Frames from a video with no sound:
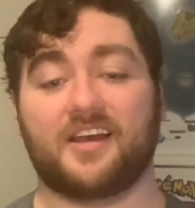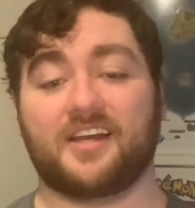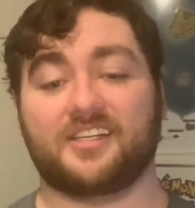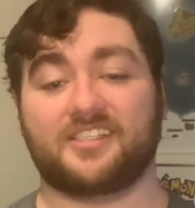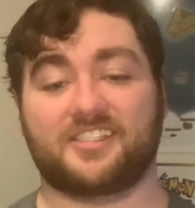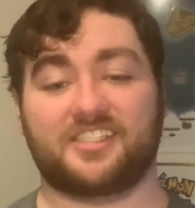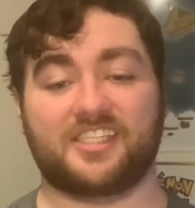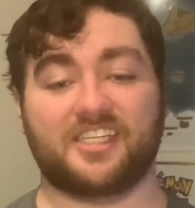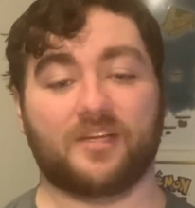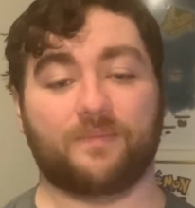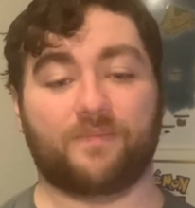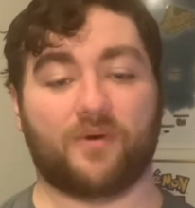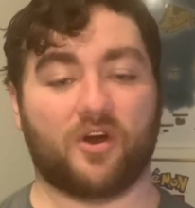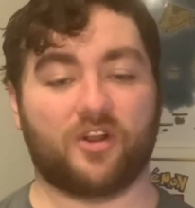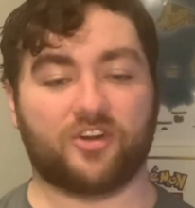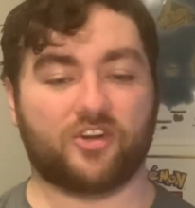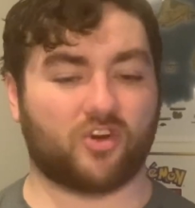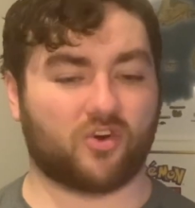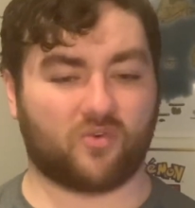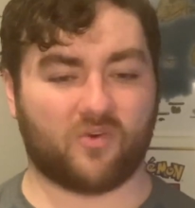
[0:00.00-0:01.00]
deep
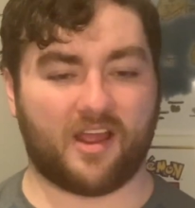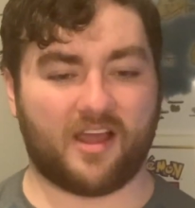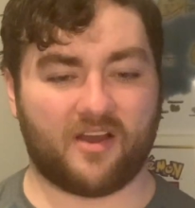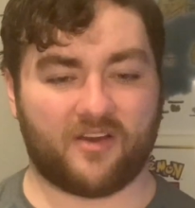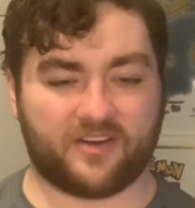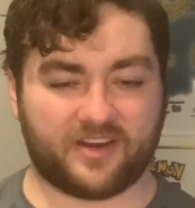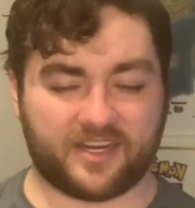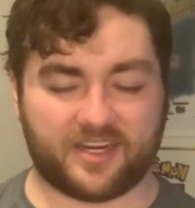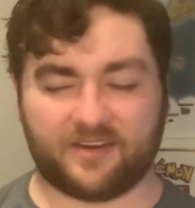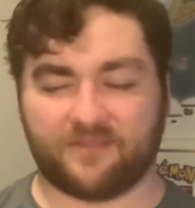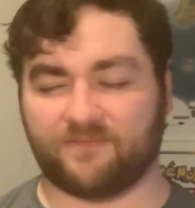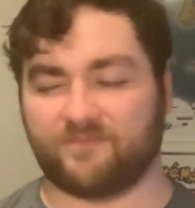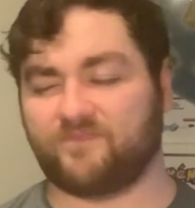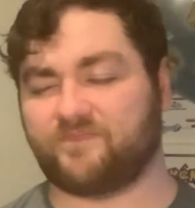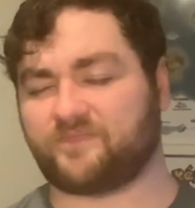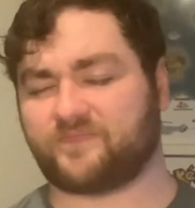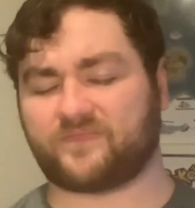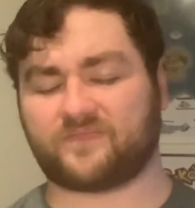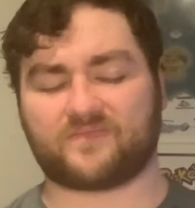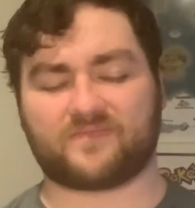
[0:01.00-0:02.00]
underground in
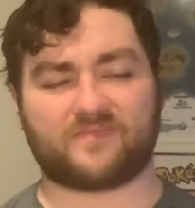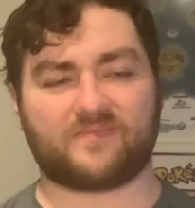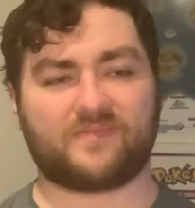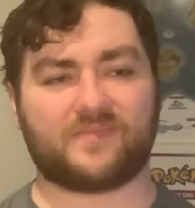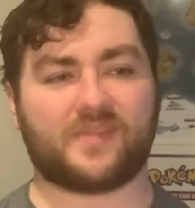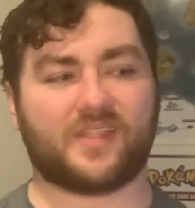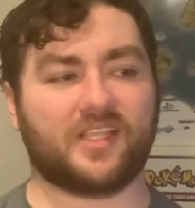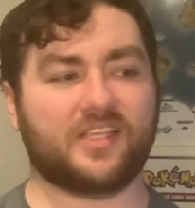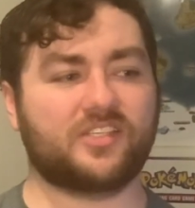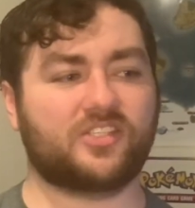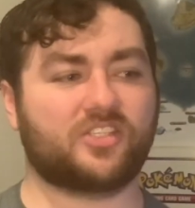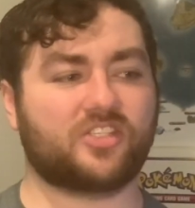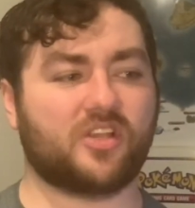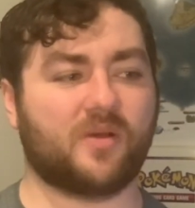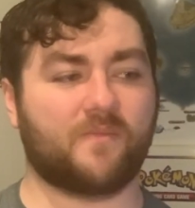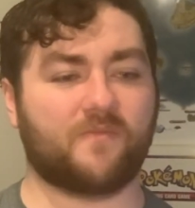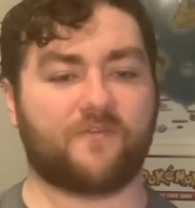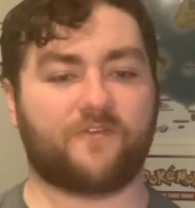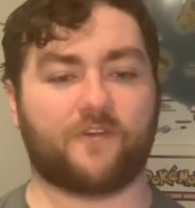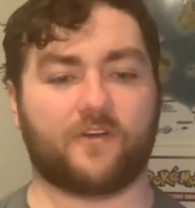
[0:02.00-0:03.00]

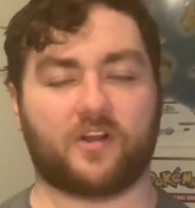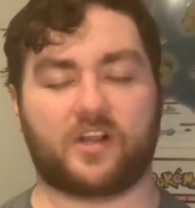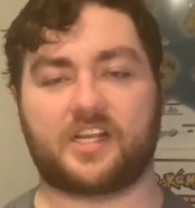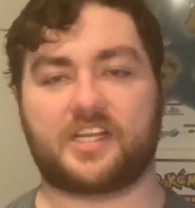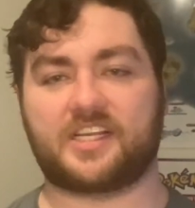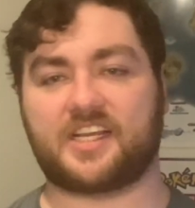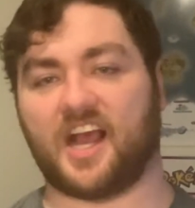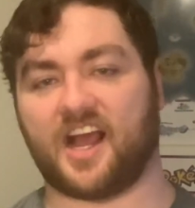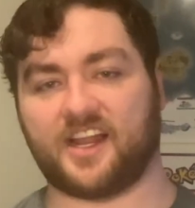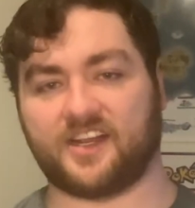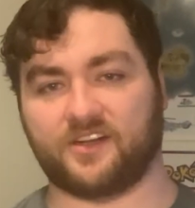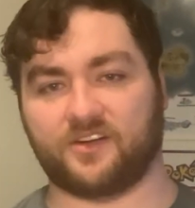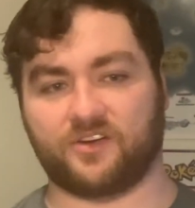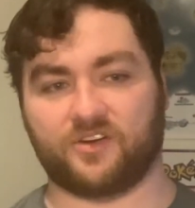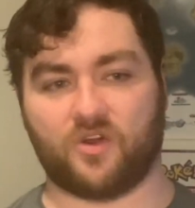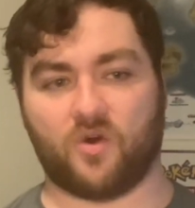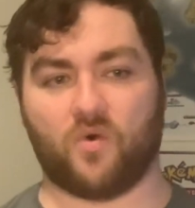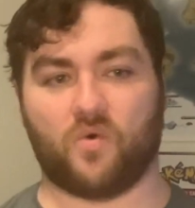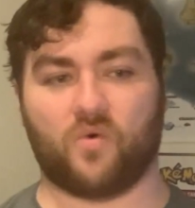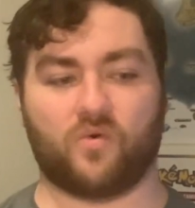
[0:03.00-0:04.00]
some forgotten
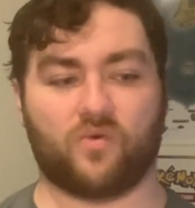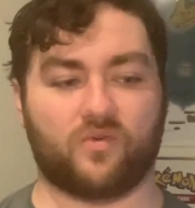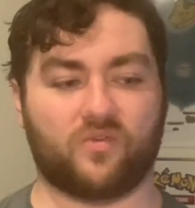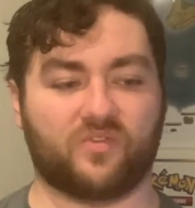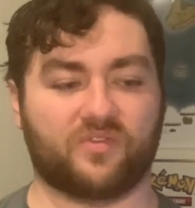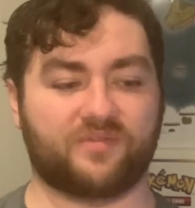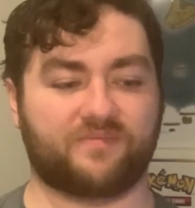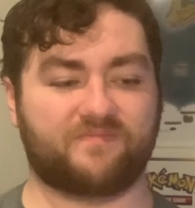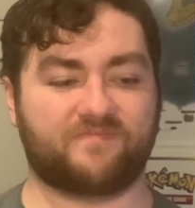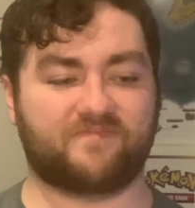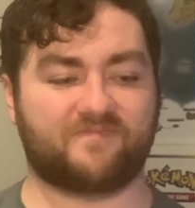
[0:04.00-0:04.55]
old